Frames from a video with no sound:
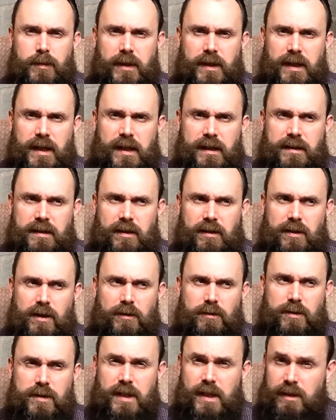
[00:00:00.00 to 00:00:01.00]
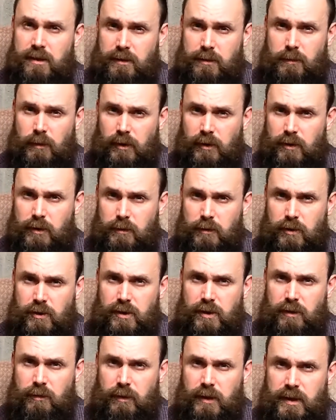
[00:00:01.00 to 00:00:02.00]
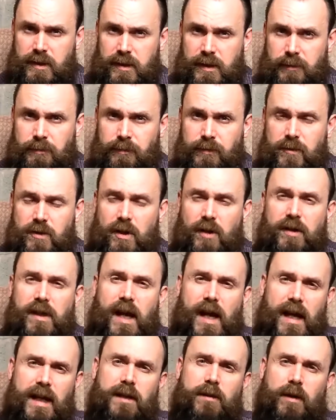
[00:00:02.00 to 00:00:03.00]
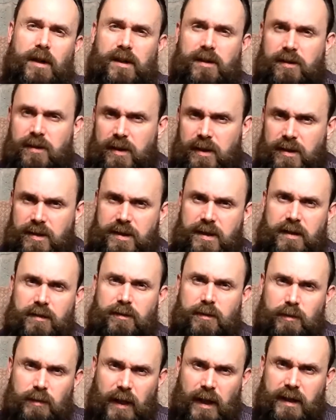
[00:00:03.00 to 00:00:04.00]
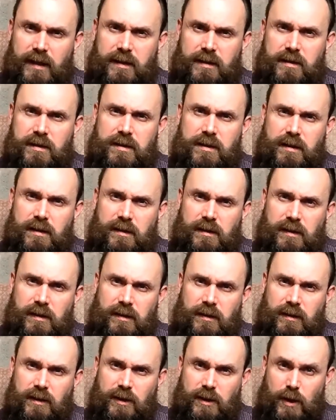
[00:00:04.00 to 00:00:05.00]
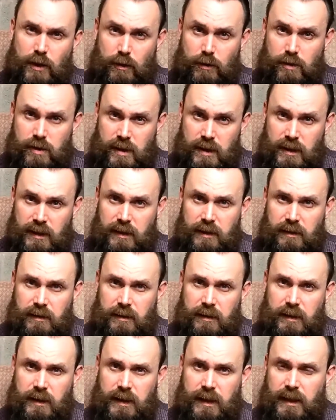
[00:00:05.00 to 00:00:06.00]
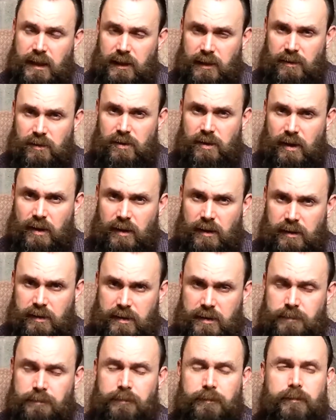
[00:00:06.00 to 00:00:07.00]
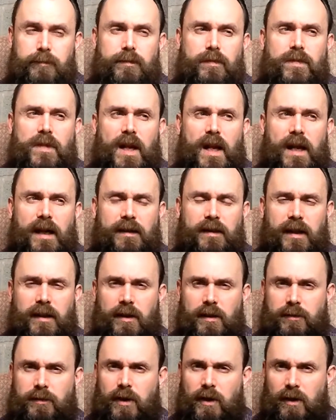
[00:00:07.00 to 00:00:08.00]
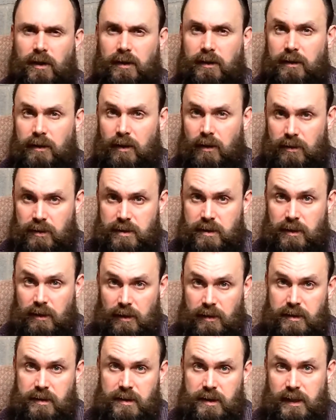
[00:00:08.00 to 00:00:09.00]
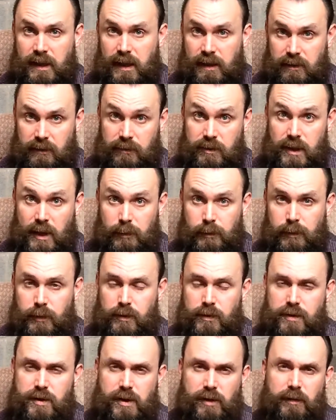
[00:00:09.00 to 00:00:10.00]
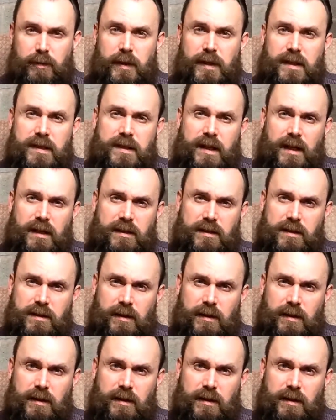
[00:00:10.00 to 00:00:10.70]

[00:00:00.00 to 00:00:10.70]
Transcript: But yes, I don't tend to smoke as much in the winter. So yeah, anyway, 30 different blends, usually, in jars. And then I've got lots and lots, again, of samples that have been sent.